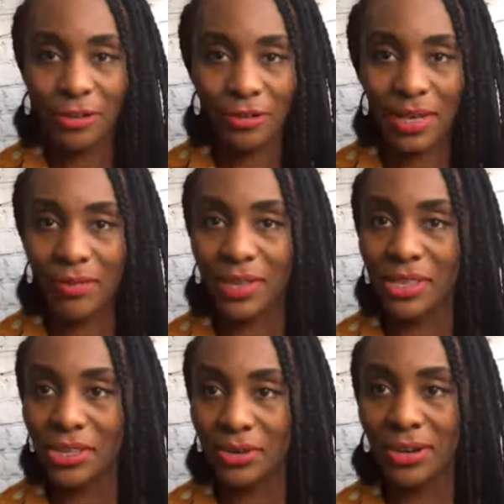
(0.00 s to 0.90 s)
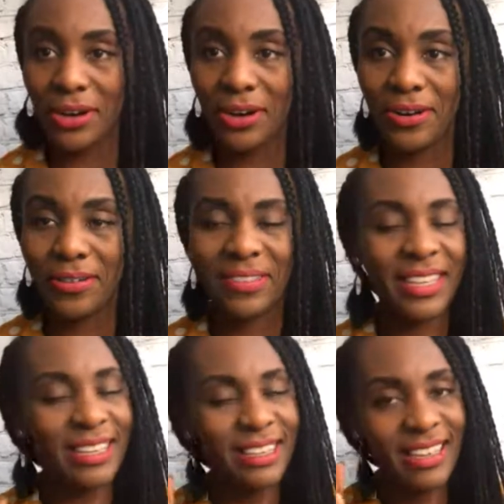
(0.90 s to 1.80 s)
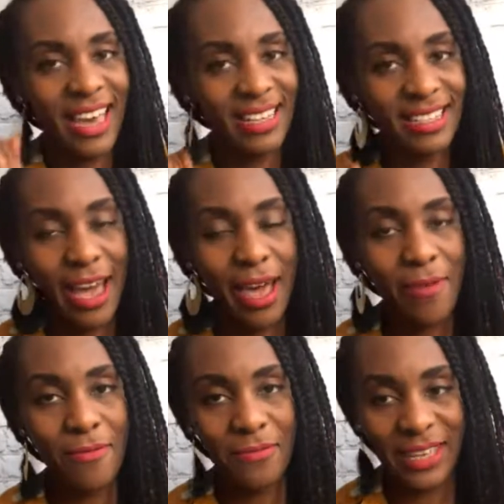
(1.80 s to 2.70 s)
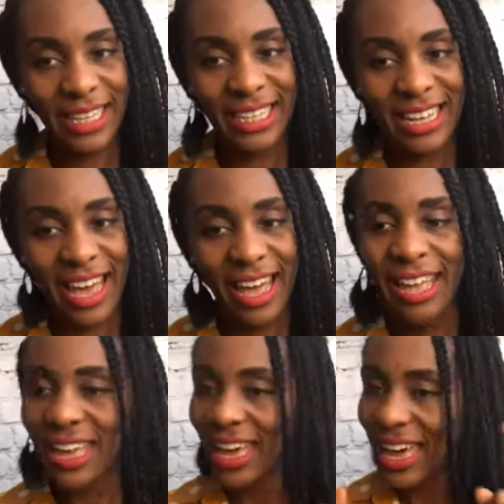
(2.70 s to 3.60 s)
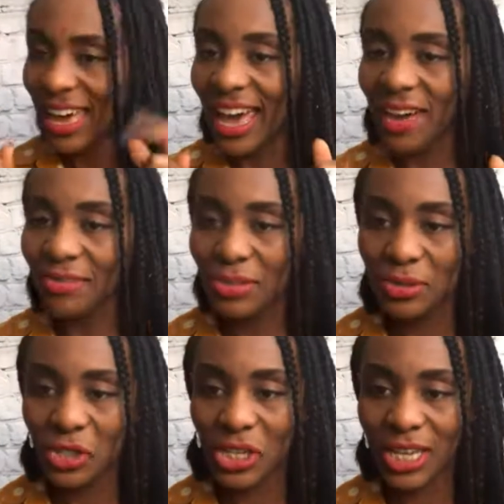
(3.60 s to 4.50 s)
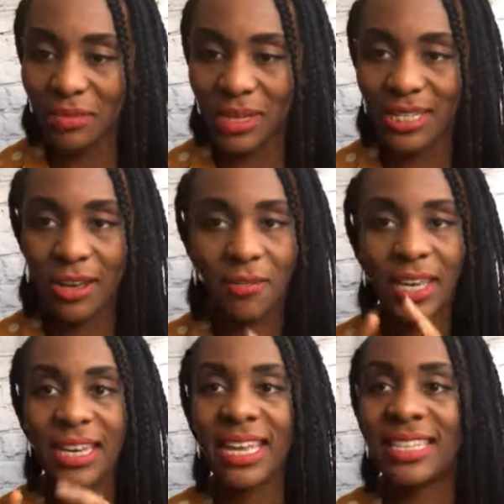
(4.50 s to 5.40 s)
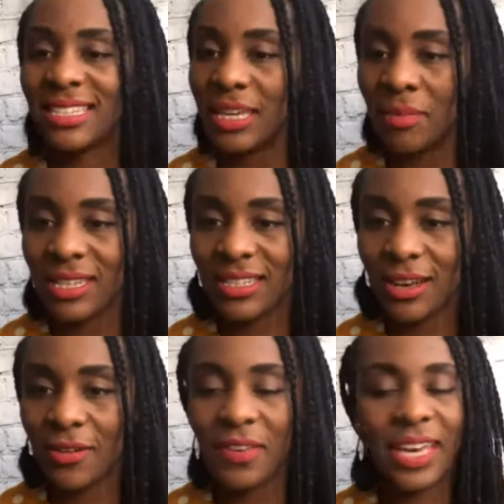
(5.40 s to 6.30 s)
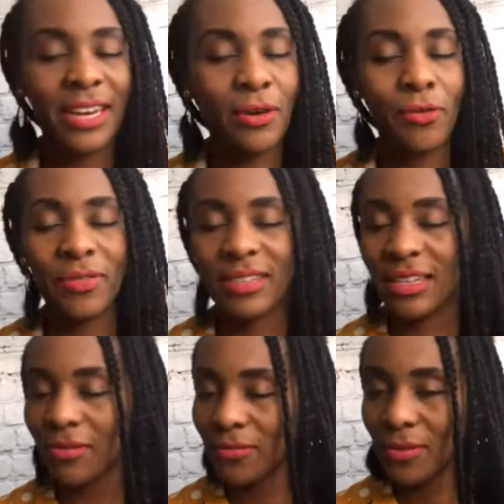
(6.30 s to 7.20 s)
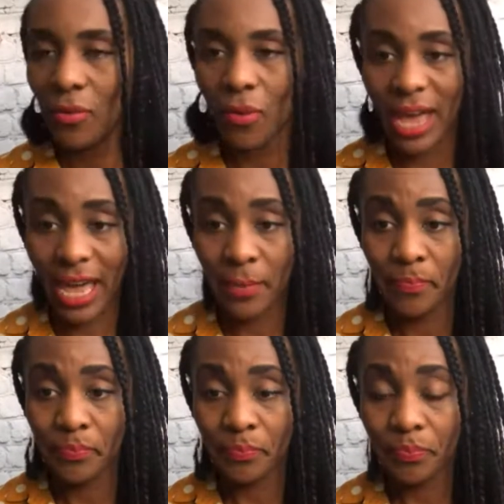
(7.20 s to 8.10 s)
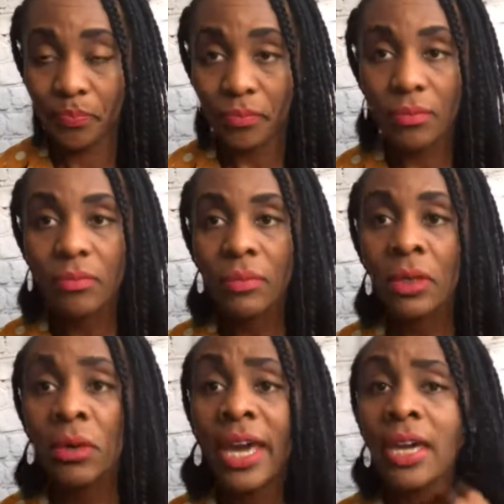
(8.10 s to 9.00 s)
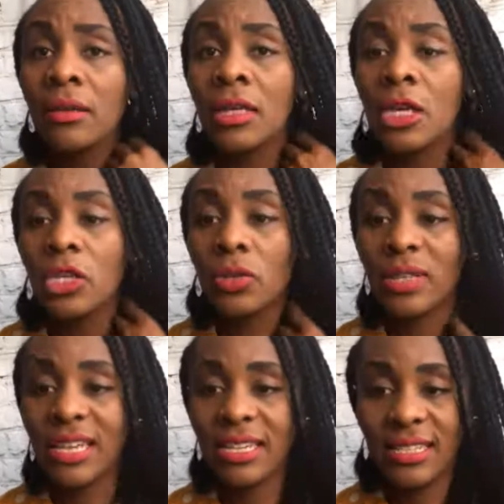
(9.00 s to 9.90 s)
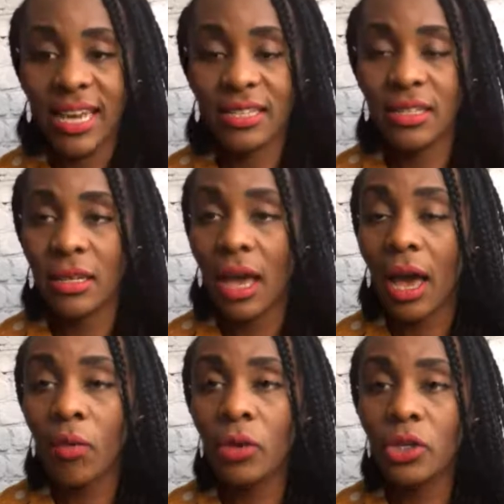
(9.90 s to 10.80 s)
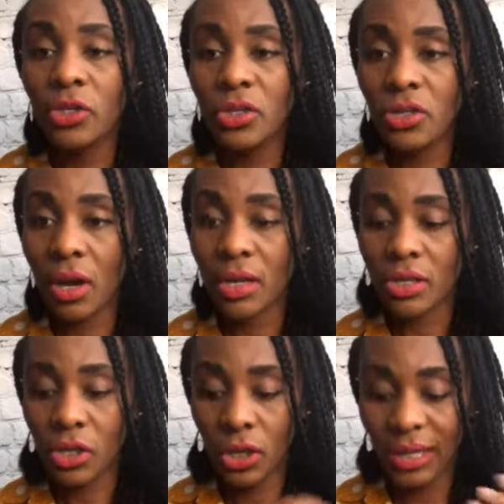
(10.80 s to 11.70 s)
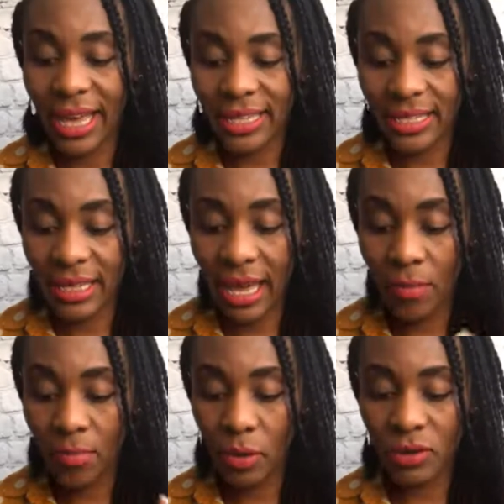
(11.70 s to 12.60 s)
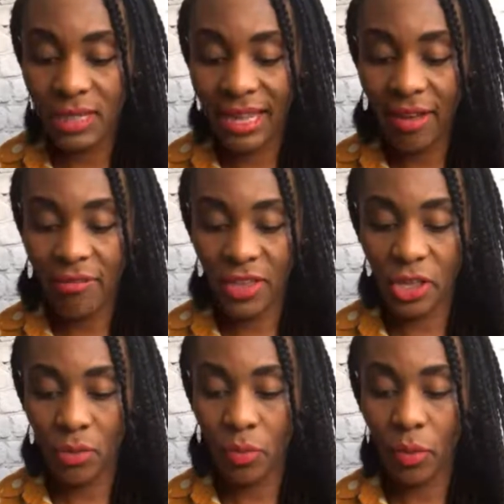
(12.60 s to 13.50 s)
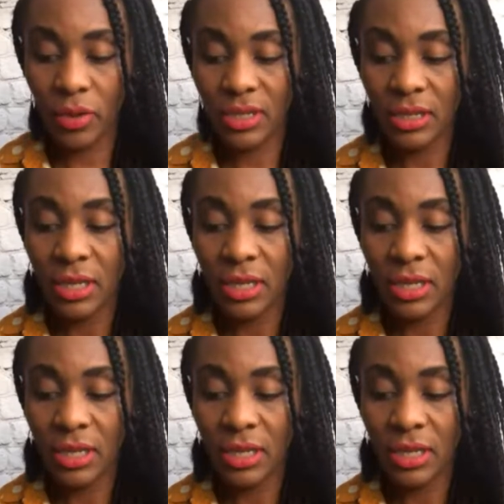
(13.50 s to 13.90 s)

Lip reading: agree with you, girl. Yes, I am feeling that. I have to change myself in and see myself in a different way. Okay. So as I said, I want you to start collecting and building that vision board.